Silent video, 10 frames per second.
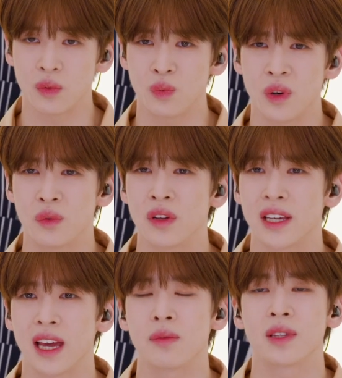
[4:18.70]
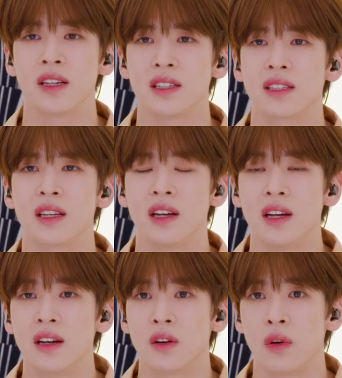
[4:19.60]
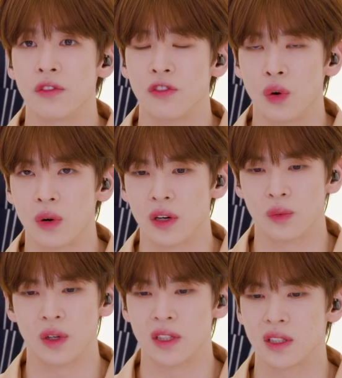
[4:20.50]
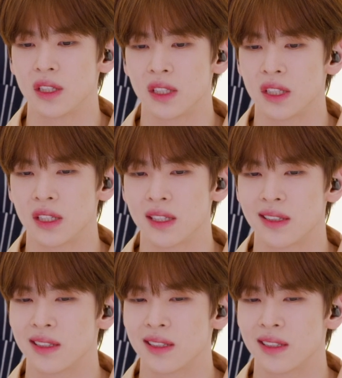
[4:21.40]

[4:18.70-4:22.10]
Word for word: what really kept us going forward was just,